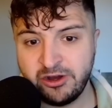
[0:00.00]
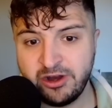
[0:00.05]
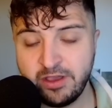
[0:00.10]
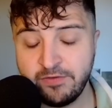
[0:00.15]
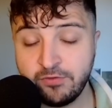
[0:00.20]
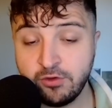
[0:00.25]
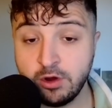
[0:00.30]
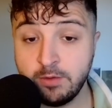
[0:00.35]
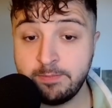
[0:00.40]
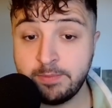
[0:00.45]
if
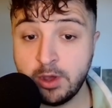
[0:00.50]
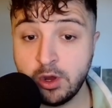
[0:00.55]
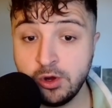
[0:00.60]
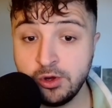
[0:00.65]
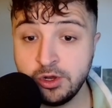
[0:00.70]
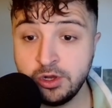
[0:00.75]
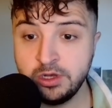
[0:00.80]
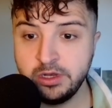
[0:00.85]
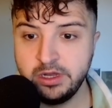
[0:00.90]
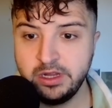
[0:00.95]
your
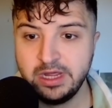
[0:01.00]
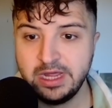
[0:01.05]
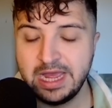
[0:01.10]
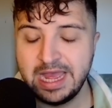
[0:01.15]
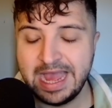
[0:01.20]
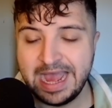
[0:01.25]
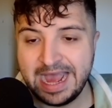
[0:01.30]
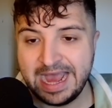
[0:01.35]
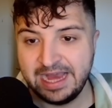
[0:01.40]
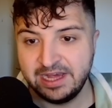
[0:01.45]
opponent
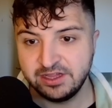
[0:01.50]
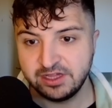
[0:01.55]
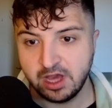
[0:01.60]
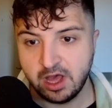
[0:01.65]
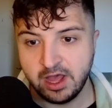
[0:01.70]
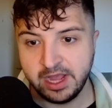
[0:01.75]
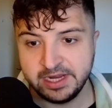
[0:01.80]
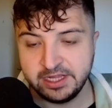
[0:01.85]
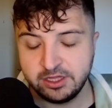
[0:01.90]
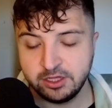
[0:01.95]
has
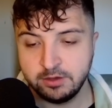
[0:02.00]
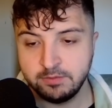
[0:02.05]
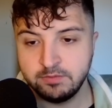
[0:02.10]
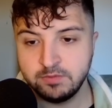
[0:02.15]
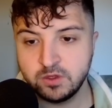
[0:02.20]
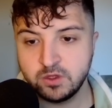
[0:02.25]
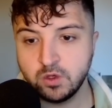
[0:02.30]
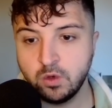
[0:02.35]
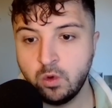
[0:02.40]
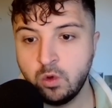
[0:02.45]

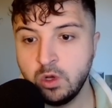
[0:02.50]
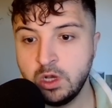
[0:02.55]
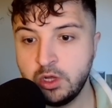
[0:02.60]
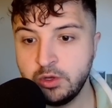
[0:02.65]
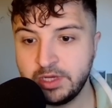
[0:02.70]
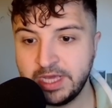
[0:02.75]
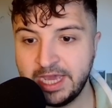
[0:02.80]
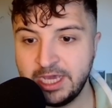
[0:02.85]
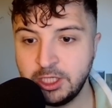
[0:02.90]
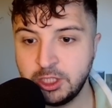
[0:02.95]
items or
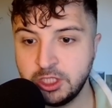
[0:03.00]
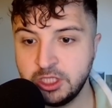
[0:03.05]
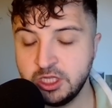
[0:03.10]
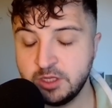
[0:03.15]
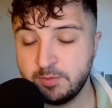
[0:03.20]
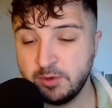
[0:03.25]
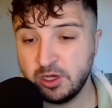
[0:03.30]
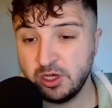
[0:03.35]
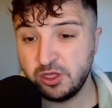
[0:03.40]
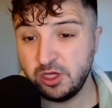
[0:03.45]
locations,
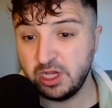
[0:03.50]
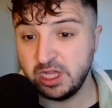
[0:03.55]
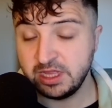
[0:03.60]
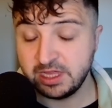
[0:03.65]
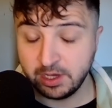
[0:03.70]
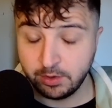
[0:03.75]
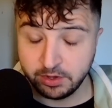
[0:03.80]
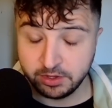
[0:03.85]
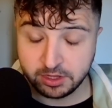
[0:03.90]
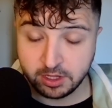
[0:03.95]
because you can
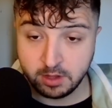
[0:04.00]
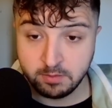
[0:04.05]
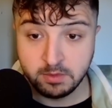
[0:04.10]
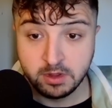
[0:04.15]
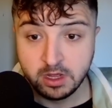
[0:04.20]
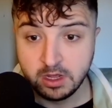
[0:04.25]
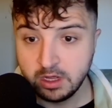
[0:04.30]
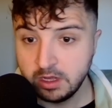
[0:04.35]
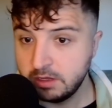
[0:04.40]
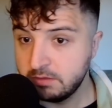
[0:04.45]
deal with them.
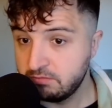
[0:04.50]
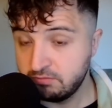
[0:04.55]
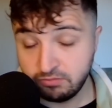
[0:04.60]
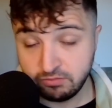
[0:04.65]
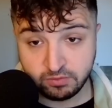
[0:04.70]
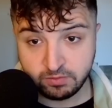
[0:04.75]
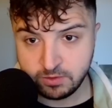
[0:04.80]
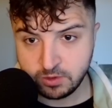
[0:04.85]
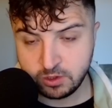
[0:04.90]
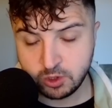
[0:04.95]

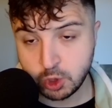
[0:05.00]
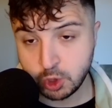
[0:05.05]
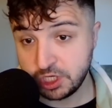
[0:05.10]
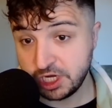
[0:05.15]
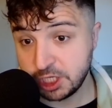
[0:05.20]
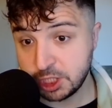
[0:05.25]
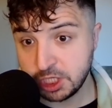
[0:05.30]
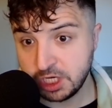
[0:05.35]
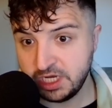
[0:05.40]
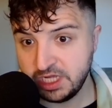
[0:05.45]

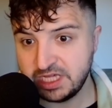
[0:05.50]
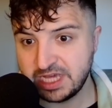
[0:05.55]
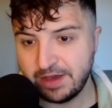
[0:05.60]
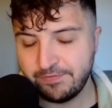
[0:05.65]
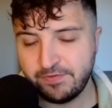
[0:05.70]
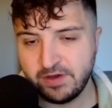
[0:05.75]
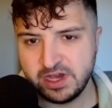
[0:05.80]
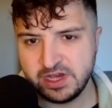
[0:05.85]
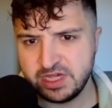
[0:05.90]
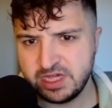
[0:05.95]
Traditionally,
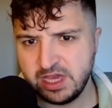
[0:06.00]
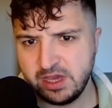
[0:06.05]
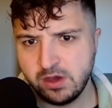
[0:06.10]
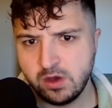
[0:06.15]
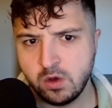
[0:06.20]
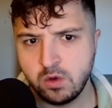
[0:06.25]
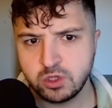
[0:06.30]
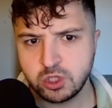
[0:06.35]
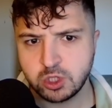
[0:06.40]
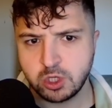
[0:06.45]
Sapphire
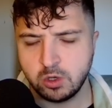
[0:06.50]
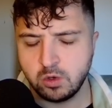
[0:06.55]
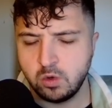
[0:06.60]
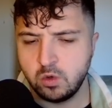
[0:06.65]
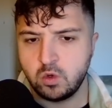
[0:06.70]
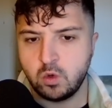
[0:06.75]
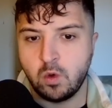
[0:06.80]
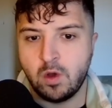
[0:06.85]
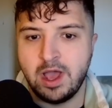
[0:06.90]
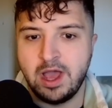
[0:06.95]
Steel struggled
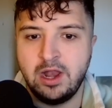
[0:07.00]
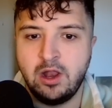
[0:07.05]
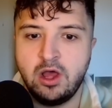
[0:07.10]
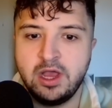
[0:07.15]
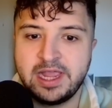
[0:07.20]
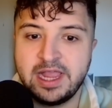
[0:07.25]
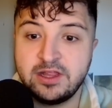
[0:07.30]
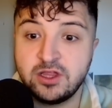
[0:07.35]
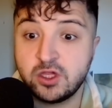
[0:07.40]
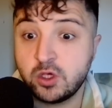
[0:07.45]
quite a lot
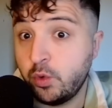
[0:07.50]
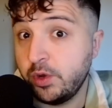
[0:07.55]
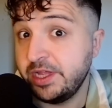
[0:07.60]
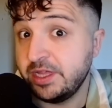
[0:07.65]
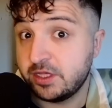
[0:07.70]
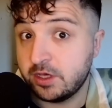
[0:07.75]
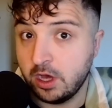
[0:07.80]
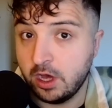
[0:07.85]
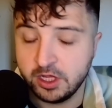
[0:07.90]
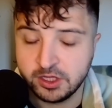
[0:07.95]
against Queen's
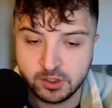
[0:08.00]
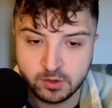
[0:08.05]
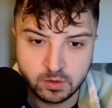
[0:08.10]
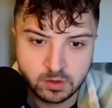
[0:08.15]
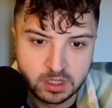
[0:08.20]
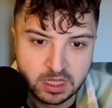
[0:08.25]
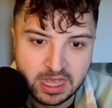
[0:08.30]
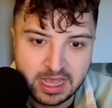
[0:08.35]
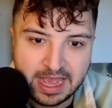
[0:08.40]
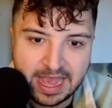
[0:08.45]
Castle,
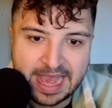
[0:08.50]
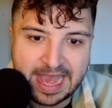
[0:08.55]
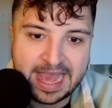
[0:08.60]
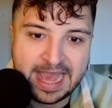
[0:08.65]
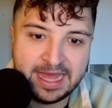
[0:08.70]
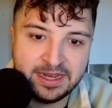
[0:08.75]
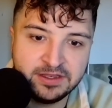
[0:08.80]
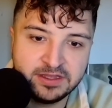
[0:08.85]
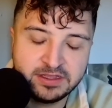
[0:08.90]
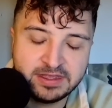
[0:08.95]

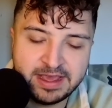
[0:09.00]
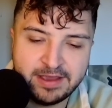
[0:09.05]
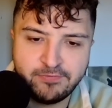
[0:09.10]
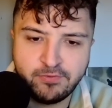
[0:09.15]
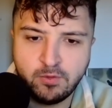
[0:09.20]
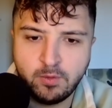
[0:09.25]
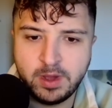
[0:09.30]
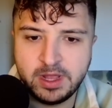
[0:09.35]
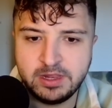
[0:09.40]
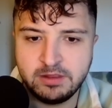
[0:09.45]
and therefore
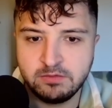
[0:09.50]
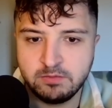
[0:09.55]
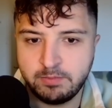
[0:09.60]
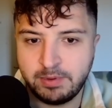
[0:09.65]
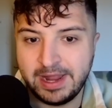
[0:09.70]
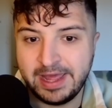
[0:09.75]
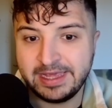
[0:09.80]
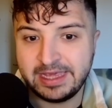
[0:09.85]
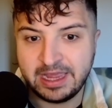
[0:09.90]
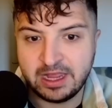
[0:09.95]
when
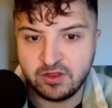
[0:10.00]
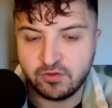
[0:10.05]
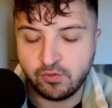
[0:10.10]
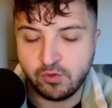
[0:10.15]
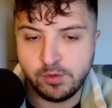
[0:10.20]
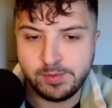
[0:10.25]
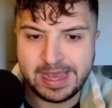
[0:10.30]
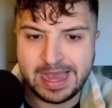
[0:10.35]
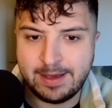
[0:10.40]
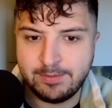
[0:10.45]
playing against
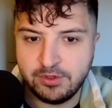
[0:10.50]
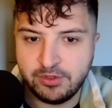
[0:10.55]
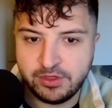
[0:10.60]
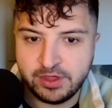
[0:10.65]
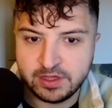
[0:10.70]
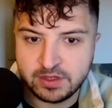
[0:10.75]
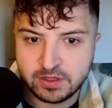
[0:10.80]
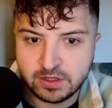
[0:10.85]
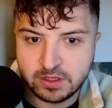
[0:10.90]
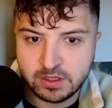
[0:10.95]
Ruby
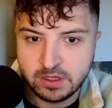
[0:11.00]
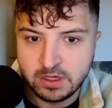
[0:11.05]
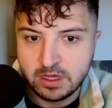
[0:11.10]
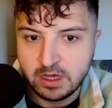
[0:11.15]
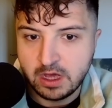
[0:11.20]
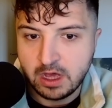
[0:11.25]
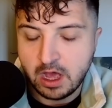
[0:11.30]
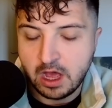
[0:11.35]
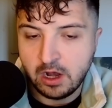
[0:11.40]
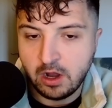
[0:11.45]
Amethyst,
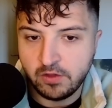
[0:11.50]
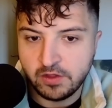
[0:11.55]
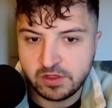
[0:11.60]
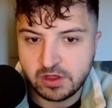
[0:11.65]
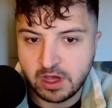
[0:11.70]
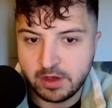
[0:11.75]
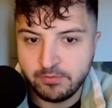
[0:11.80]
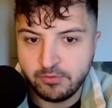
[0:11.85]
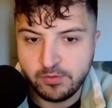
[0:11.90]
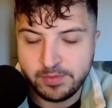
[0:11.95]
a lot of the
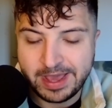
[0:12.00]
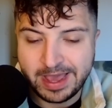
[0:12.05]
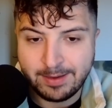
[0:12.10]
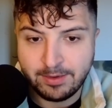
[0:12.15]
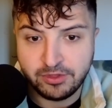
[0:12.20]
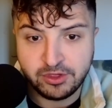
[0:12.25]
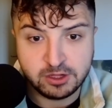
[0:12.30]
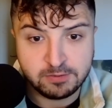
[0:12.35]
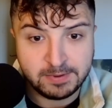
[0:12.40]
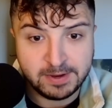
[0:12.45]
time Ruby
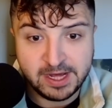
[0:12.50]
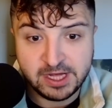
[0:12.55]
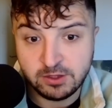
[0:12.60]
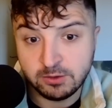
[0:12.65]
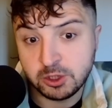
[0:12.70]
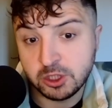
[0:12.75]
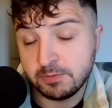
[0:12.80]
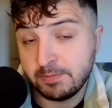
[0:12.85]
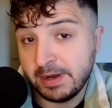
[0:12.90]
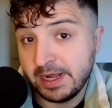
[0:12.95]
Amethyst players will
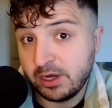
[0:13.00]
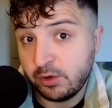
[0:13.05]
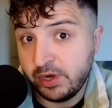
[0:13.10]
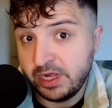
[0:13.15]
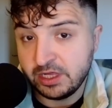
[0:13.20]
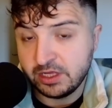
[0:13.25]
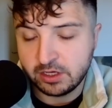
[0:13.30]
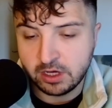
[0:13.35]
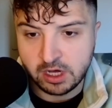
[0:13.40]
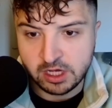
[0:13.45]
just play Queen's
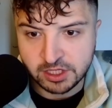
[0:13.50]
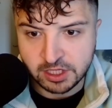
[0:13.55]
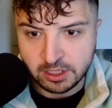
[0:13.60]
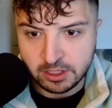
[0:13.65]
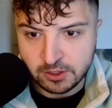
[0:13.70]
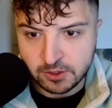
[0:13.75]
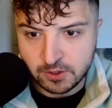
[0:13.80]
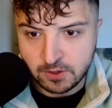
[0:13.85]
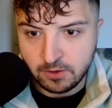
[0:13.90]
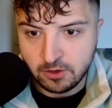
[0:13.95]
Castle
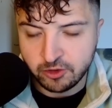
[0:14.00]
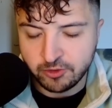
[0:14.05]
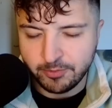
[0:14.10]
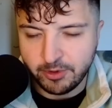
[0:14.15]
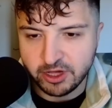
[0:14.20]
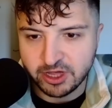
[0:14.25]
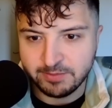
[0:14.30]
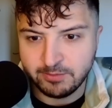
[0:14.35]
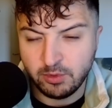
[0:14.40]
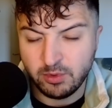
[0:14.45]
as soon as
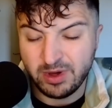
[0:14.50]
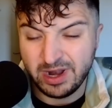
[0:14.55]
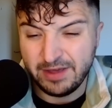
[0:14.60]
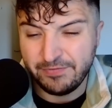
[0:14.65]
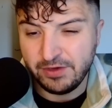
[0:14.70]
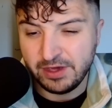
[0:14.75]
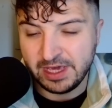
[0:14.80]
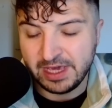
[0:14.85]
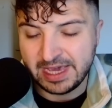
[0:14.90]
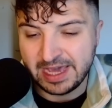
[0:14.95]
possible. Well, if you
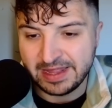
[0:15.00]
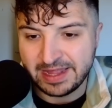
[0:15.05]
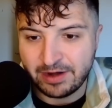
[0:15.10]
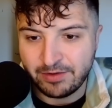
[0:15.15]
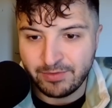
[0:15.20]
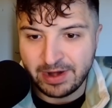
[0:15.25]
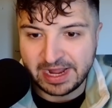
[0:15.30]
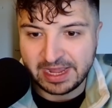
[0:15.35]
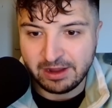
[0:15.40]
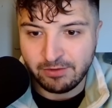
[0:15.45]
can get that
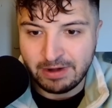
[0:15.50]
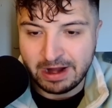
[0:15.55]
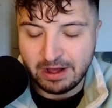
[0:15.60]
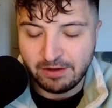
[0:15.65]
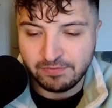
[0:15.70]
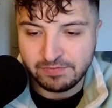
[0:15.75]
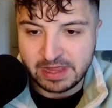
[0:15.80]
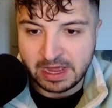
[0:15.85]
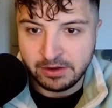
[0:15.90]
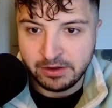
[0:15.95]
Wreck-It
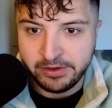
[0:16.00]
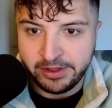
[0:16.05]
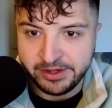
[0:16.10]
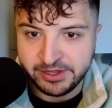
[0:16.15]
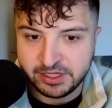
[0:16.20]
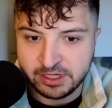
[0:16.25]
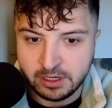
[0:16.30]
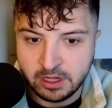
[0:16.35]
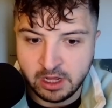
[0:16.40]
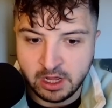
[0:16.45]
Ralph down nice
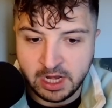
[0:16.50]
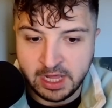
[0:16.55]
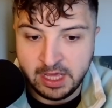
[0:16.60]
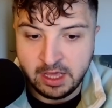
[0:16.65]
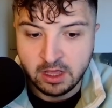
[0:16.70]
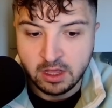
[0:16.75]
and early